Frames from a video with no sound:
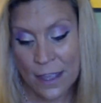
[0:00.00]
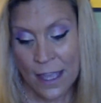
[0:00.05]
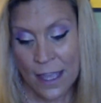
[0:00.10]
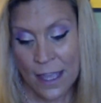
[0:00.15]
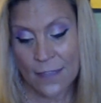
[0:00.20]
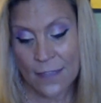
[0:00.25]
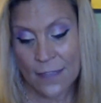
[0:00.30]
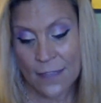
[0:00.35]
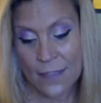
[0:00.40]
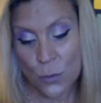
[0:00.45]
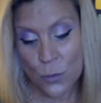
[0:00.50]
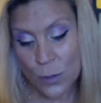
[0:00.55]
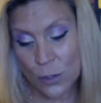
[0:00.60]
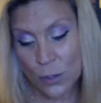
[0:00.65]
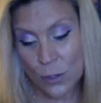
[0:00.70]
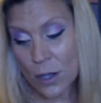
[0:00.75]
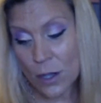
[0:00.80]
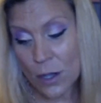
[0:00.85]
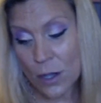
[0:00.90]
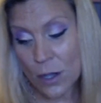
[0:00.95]
And there will
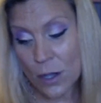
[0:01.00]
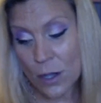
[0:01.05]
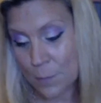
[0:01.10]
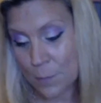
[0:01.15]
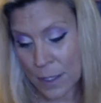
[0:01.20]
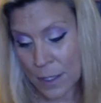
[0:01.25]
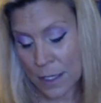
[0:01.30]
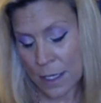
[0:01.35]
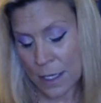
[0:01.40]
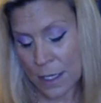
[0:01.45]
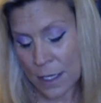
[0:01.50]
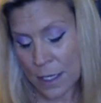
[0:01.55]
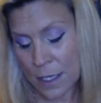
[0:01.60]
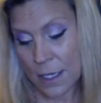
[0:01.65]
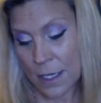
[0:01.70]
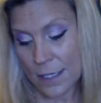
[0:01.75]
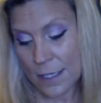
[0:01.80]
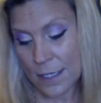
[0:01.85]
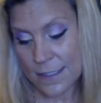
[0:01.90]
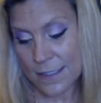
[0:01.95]
come
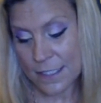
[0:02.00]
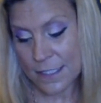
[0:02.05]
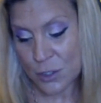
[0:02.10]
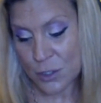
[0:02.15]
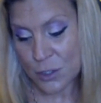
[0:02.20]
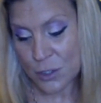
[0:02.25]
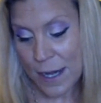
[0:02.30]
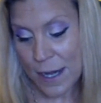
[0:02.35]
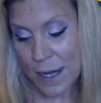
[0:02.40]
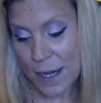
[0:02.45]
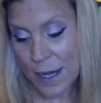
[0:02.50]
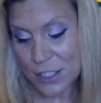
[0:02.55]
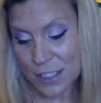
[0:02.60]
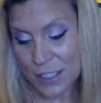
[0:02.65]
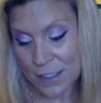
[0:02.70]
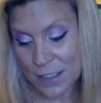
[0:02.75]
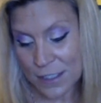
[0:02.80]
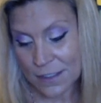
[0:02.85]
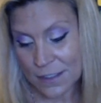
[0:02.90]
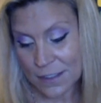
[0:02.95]
a situation
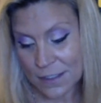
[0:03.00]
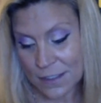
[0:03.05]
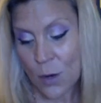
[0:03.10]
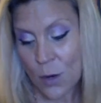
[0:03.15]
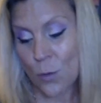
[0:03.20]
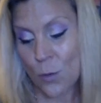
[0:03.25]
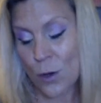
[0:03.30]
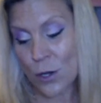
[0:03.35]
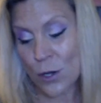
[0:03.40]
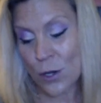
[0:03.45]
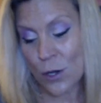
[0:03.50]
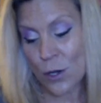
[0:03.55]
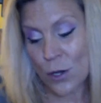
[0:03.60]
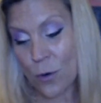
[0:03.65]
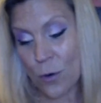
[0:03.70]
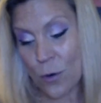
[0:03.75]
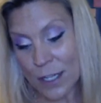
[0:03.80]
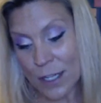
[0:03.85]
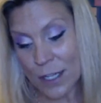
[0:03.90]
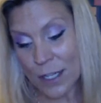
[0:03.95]
where you're
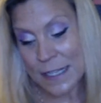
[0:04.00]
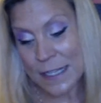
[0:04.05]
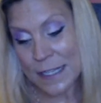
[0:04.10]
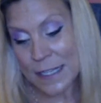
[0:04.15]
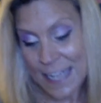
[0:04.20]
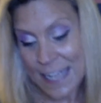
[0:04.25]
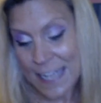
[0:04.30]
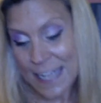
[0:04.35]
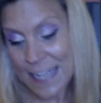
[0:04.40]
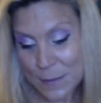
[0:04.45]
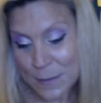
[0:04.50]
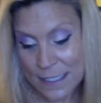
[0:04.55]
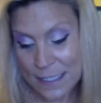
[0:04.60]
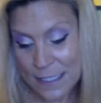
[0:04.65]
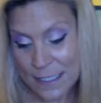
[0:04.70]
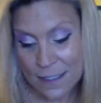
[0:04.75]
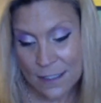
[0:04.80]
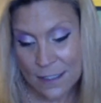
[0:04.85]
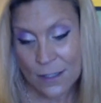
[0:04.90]
going to be tempted